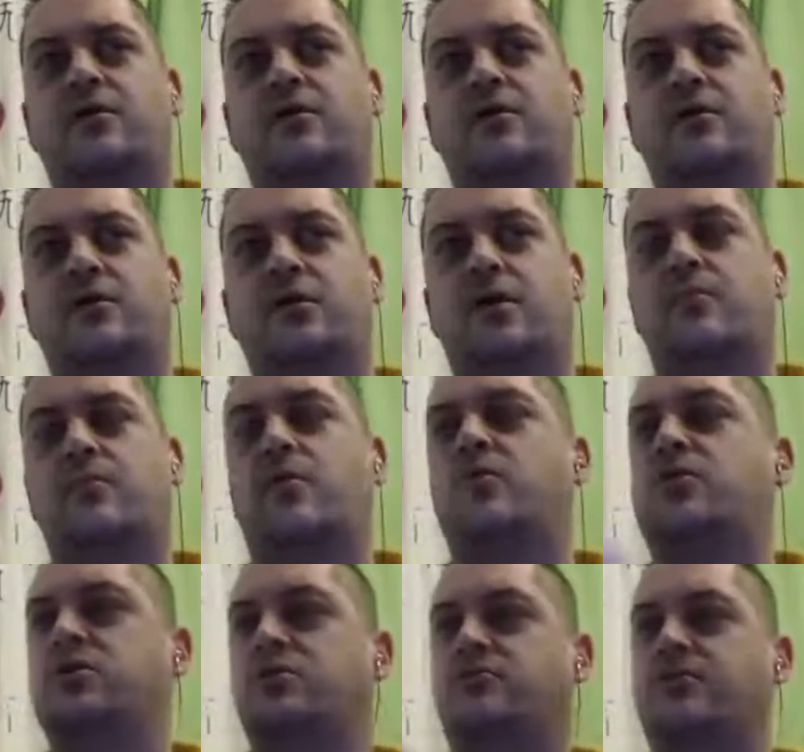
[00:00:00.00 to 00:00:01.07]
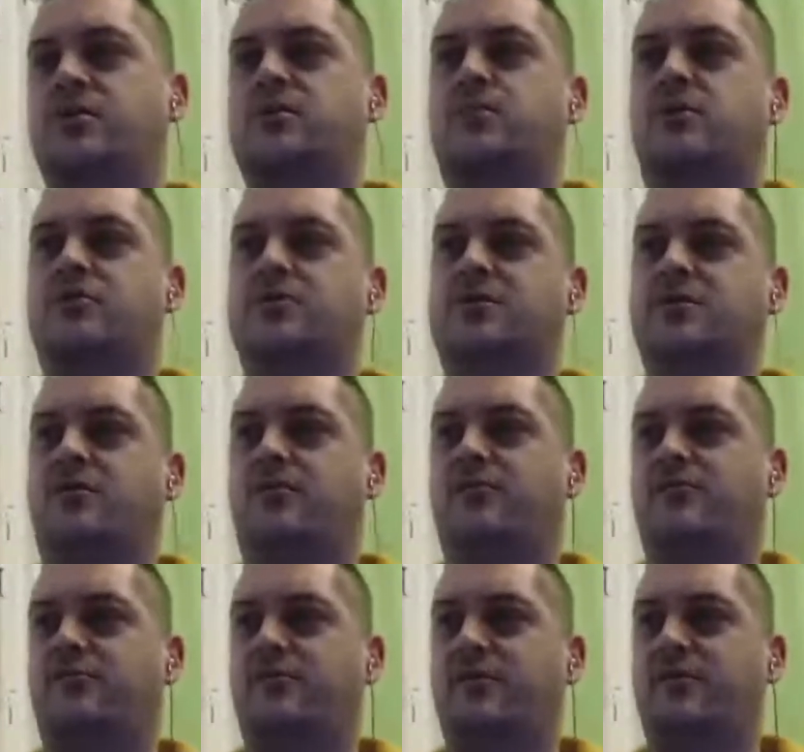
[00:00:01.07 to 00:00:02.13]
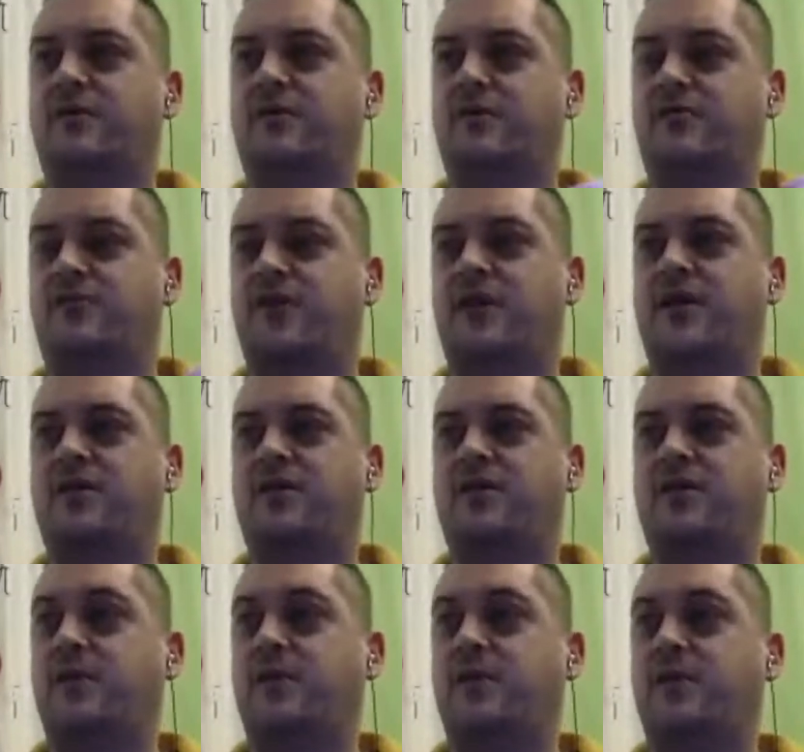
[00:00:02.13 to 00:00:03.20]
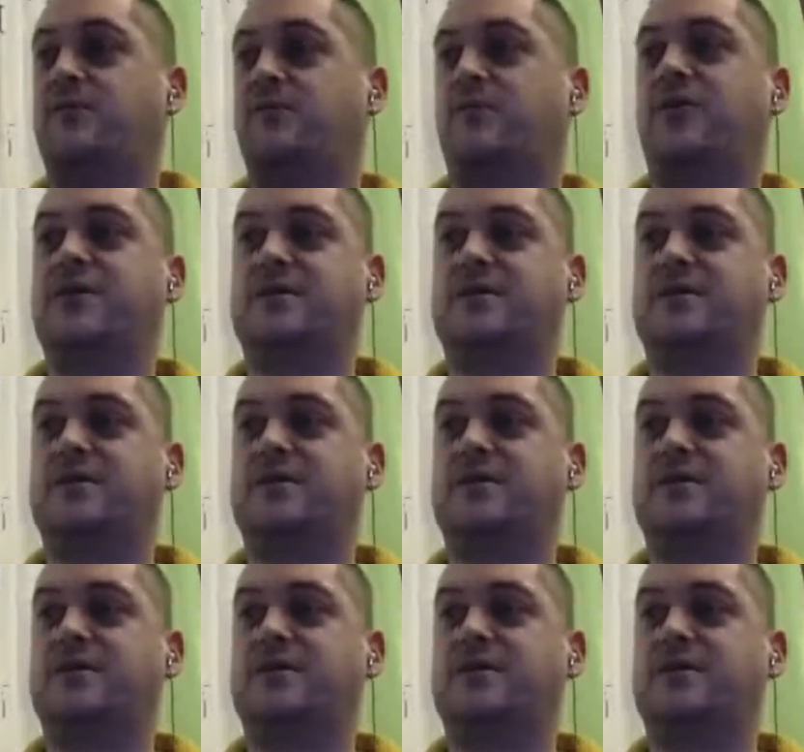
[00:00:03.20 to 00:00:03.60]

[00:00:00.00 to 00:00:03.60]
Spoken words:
emotional response of feeling of being invited